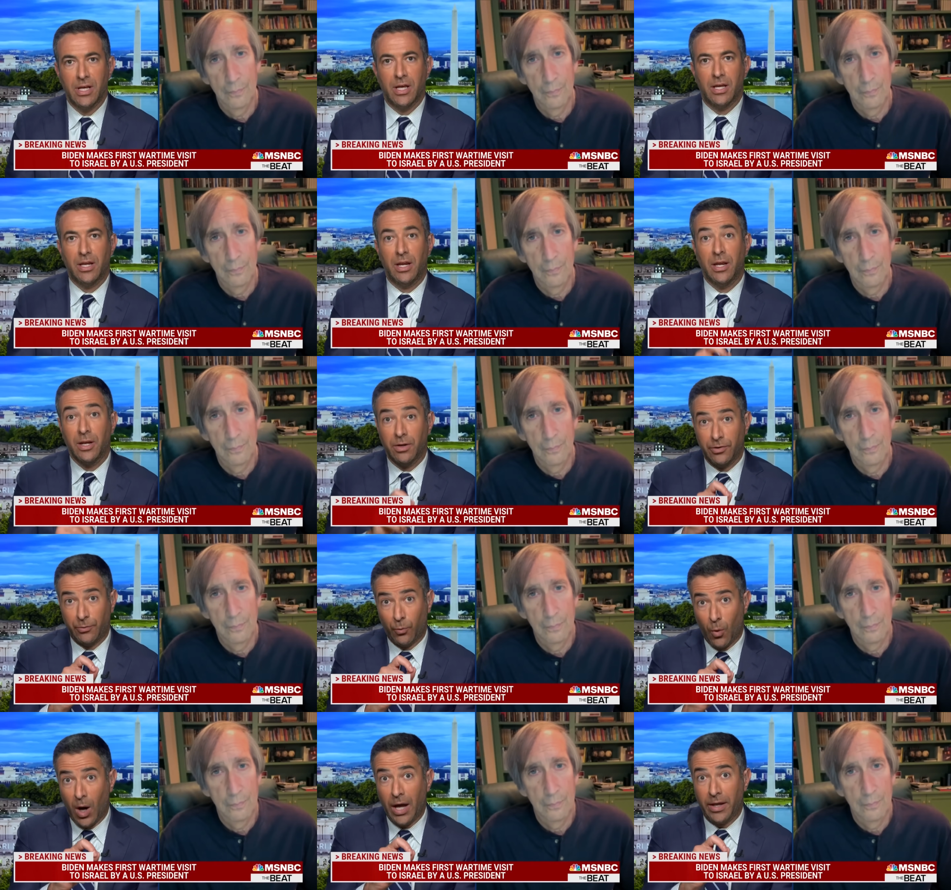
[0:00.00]
Speaker 1: here's
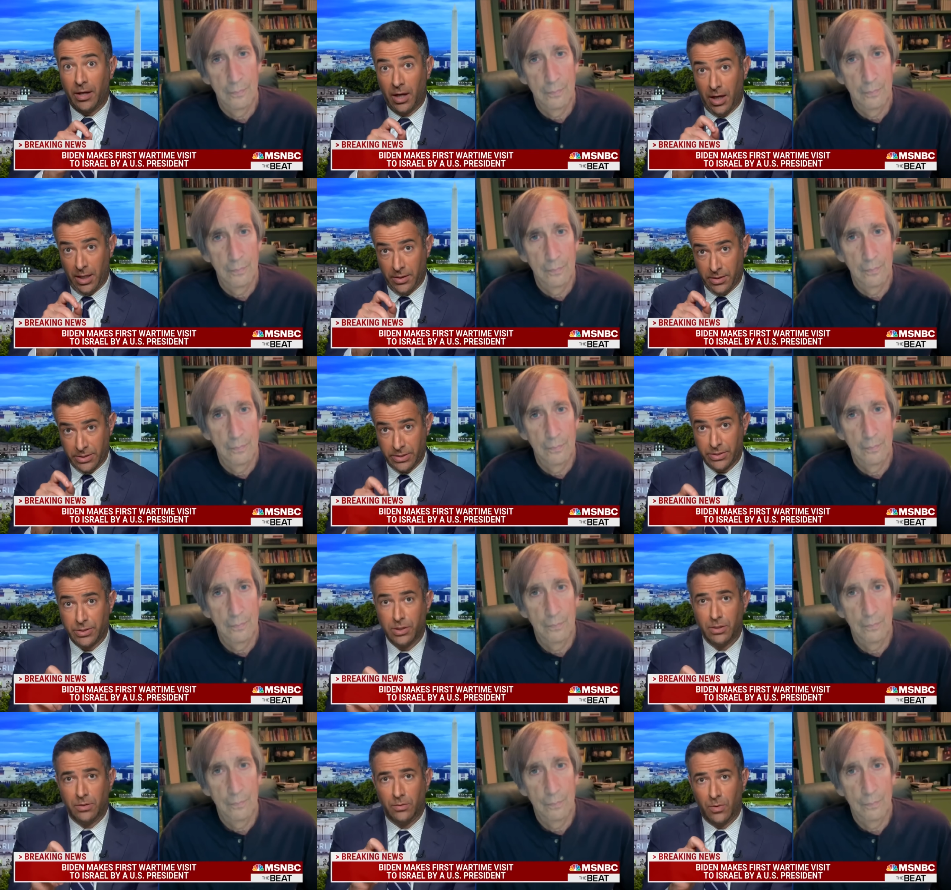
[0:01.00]
what, uh, and this is
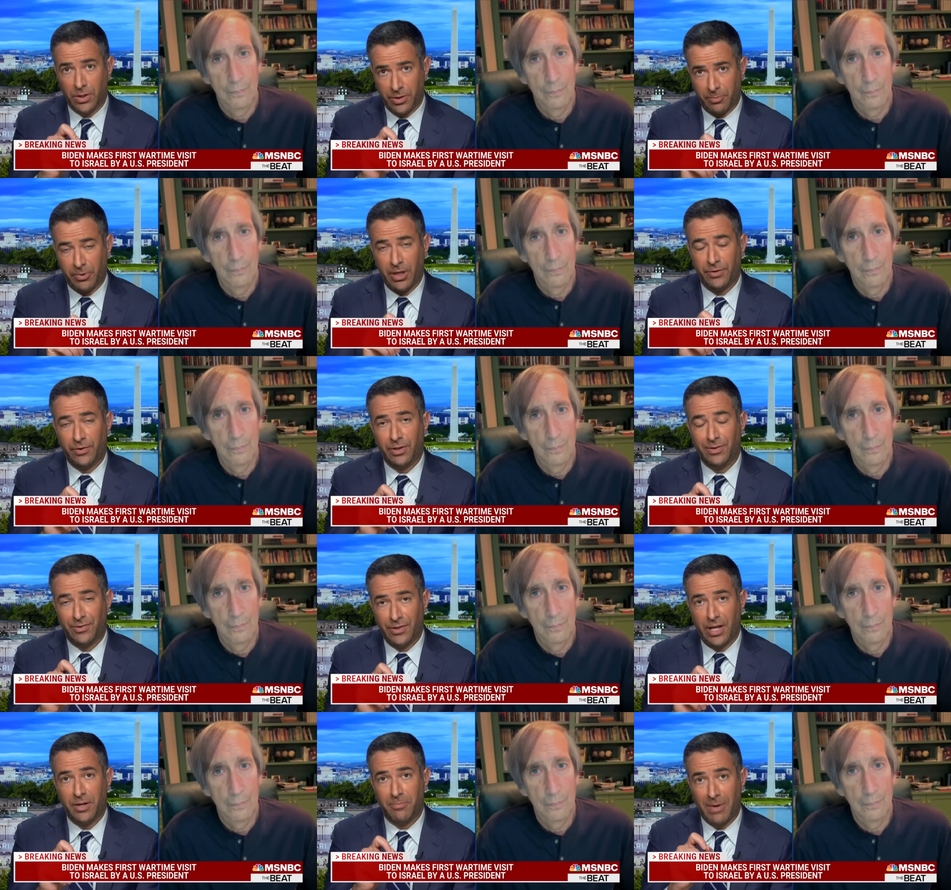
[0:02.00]
new, what the president
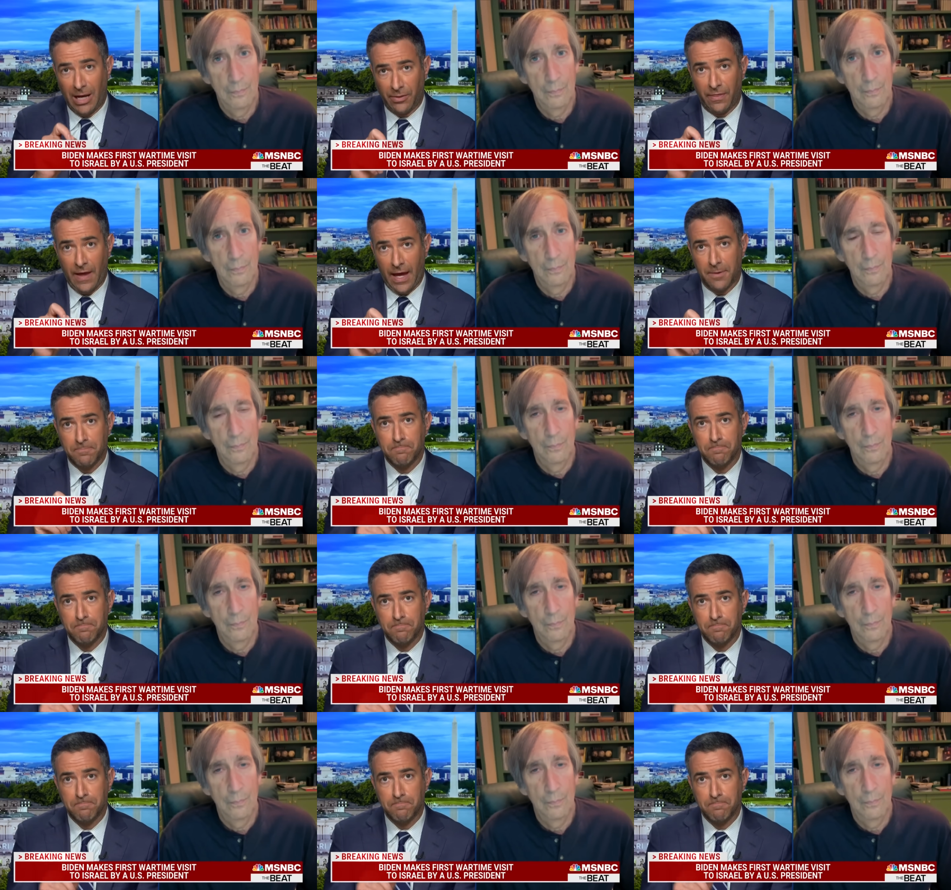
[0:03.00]
said about that.